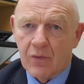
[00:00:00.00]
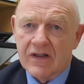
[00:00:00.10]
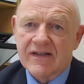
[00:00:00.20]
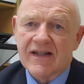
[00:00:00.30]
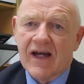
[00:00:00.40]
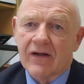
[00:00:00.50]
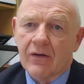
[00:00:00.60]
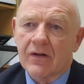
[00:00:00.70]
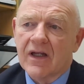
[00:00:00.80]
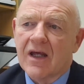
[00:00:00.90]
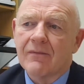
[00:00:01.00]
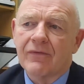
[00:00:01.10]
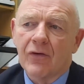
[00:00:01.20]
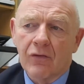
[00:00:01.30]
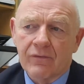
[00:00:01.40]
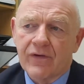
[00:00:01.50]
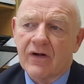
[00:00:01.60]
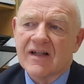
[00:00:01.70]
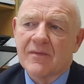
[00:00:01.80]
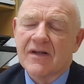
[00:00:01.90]
withstand our claim for unfair
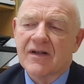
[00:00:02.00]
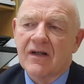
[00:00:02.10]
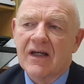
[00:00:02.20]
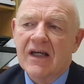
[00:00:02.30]
dismissal